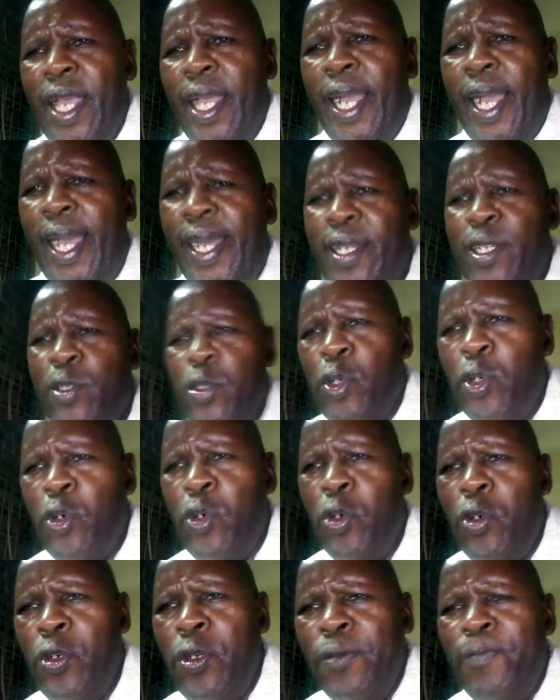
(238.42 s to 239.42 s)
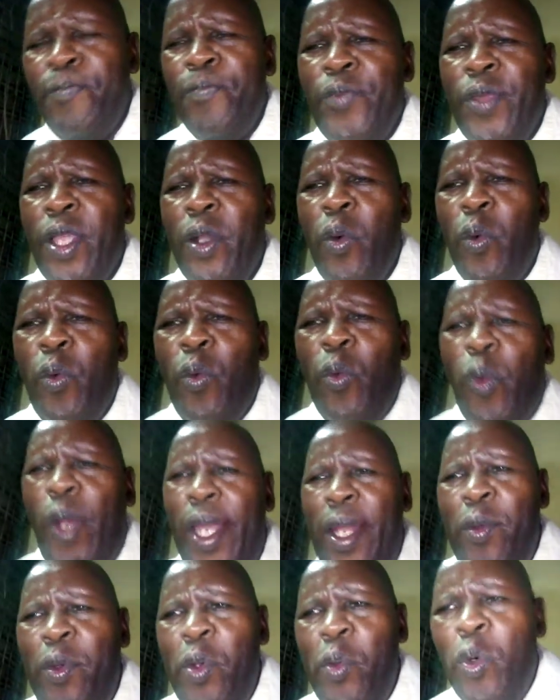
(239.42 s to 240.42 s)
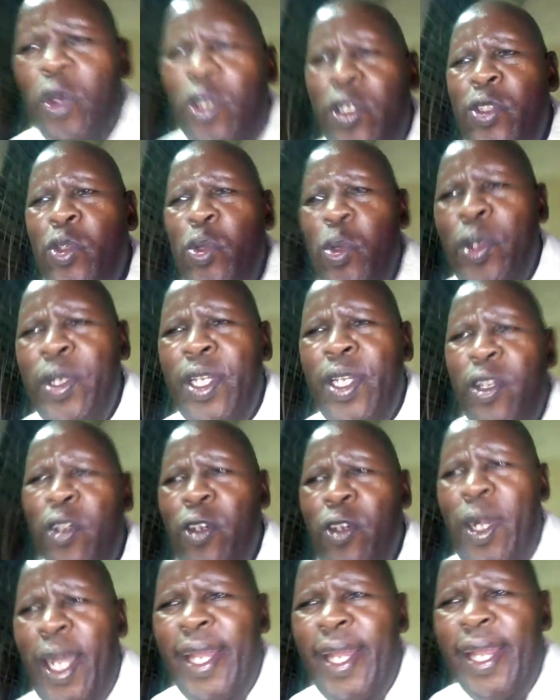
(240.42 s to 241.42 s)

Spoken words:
And so, when we want to draw an